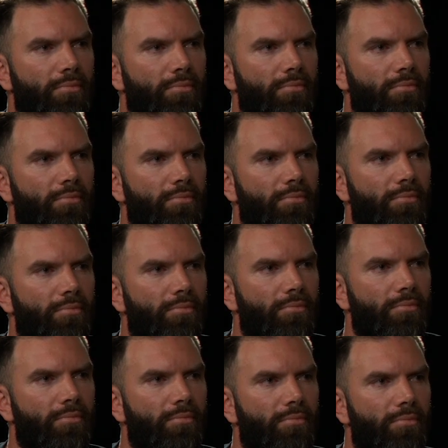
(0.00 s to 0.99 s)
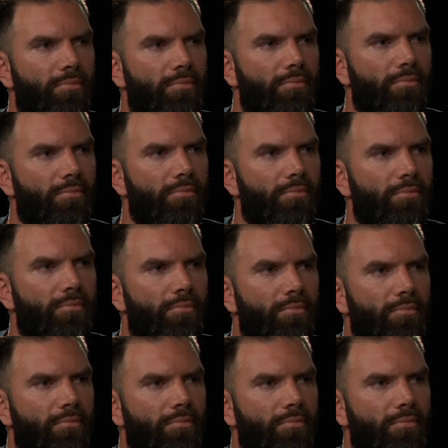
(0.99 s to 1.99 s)

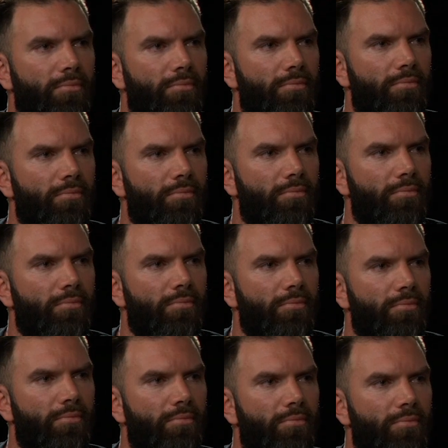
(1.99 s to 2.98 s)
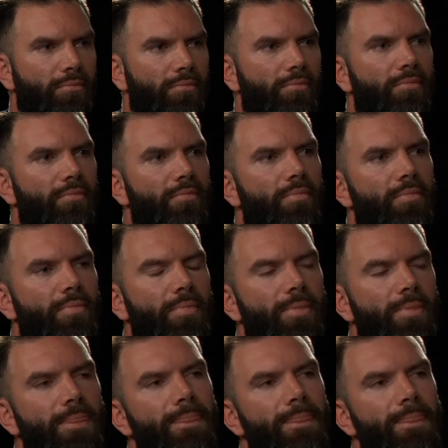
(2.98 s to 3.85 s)
The person shown says nothing.